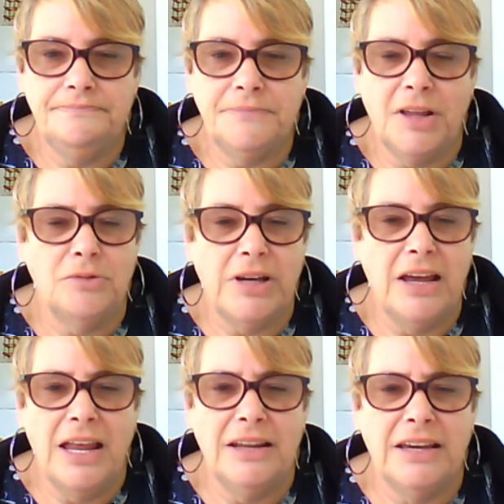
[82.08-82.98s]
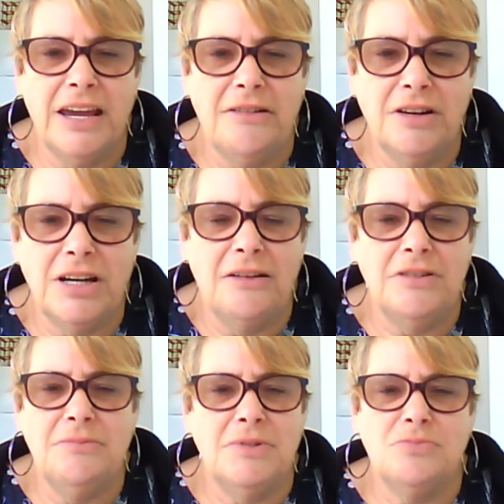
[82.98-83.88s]
Alan Gary, I can't
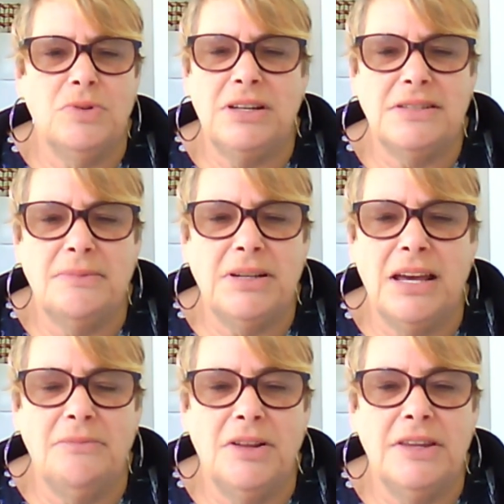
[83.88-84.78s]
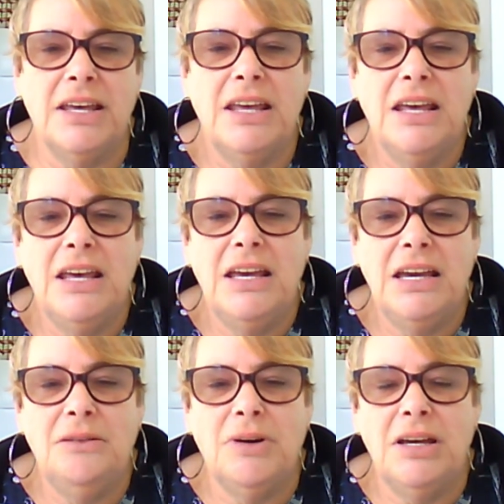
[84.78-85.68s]
remember, something name like that.
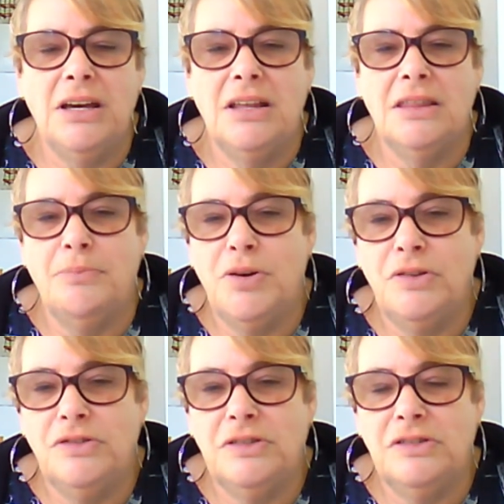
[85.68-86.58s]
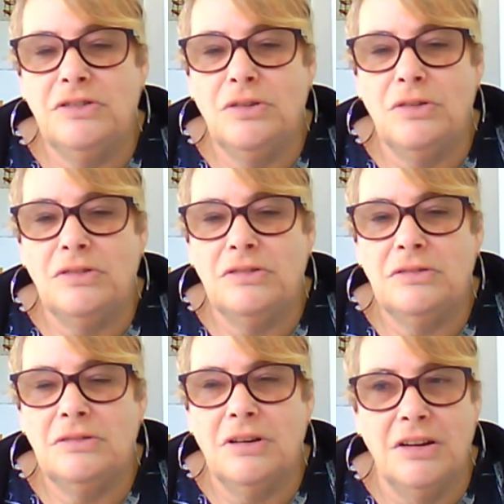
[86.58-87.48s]
Anyway, the person is not,
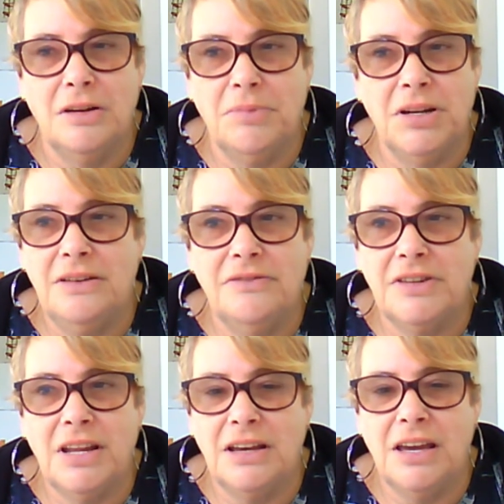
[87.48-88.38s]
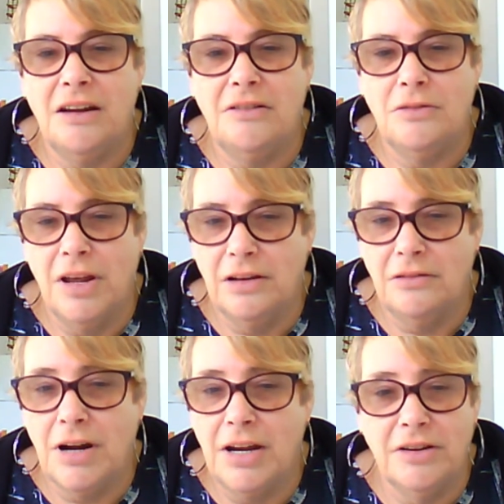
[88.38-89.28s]
I don't believe, is Alan Gary or Alan
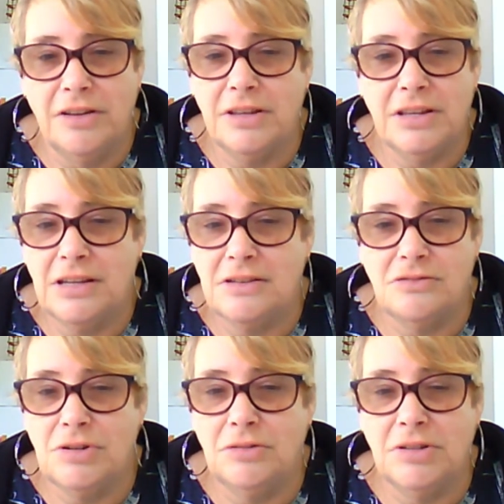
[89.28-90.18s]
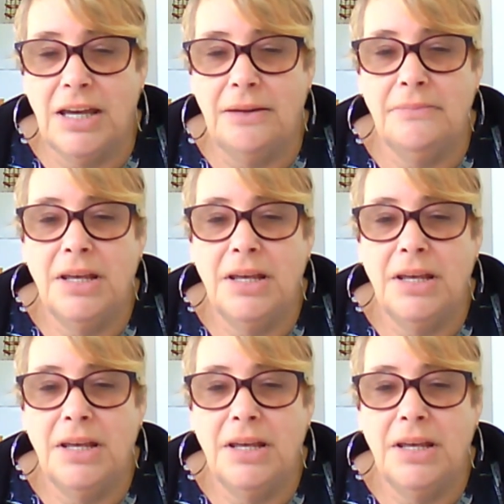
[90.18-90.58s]
Gray. I don't think that's his real name.